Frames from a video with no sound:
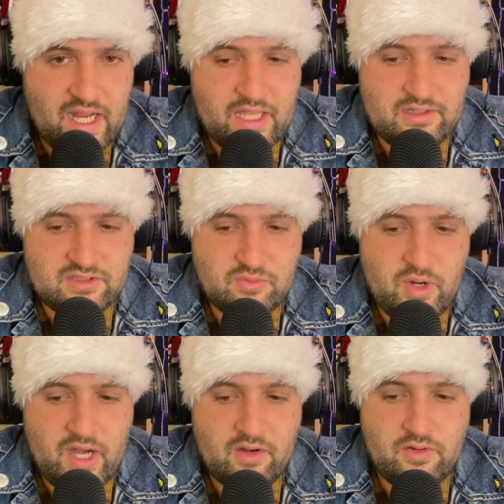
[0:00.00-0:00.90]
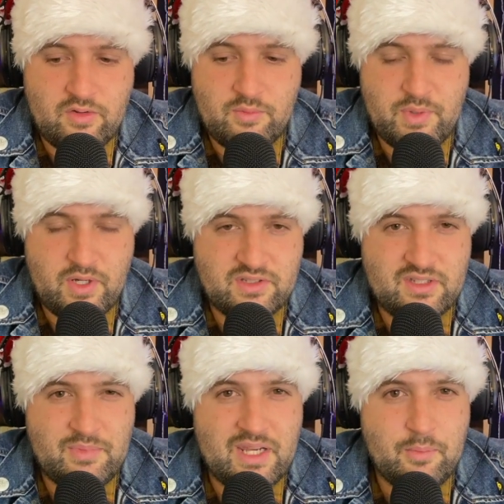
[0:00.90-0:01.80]
and elsewhere, who appears
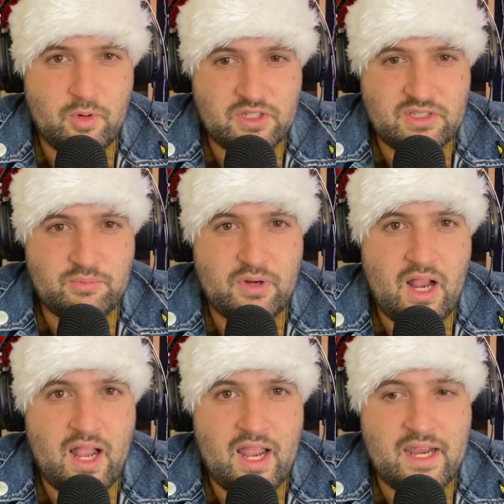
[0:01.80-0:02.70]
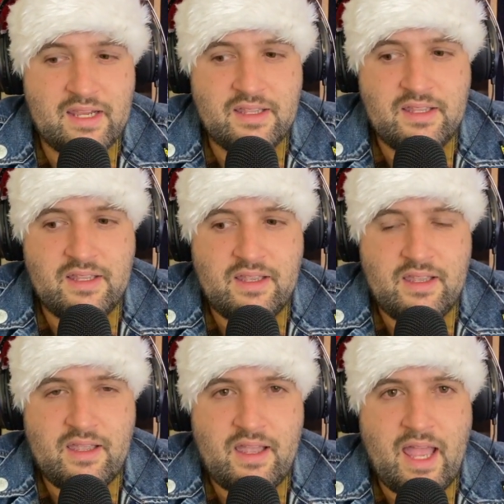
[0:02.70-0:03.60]
to be a more spry,
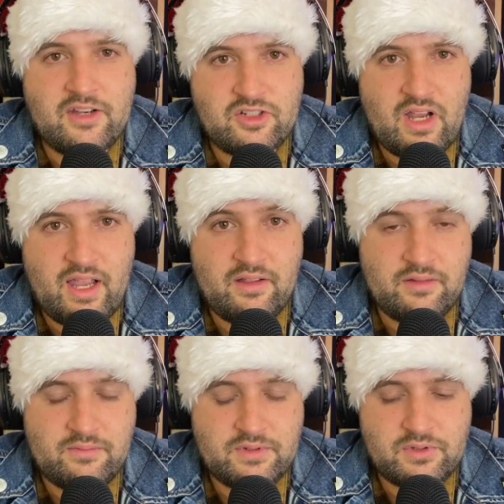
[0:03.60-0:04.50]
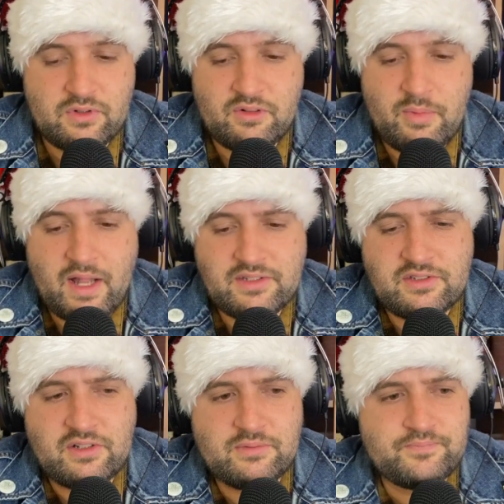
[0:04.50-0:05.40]
agile sort of
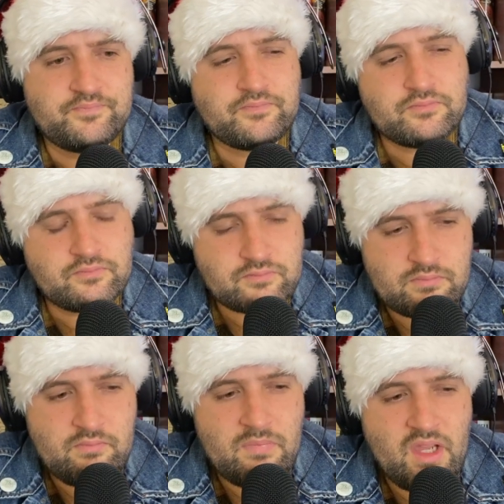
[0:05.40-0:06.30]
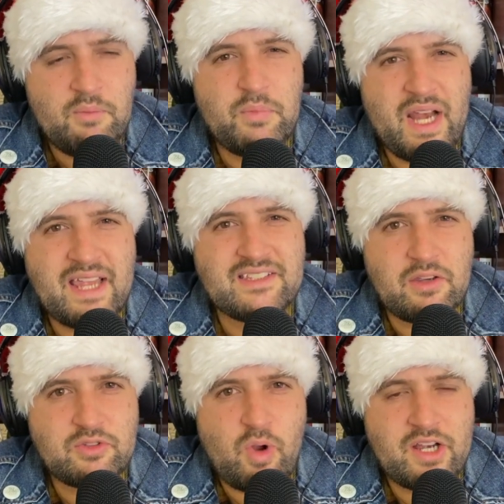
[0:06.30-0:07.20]
monster. But as
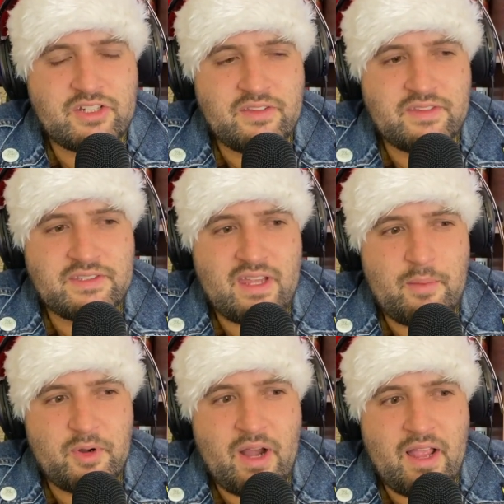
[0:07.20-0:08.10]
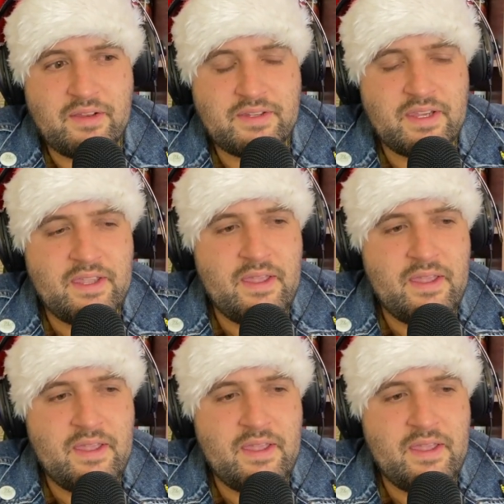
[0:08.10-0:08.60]
I was watching it this time around,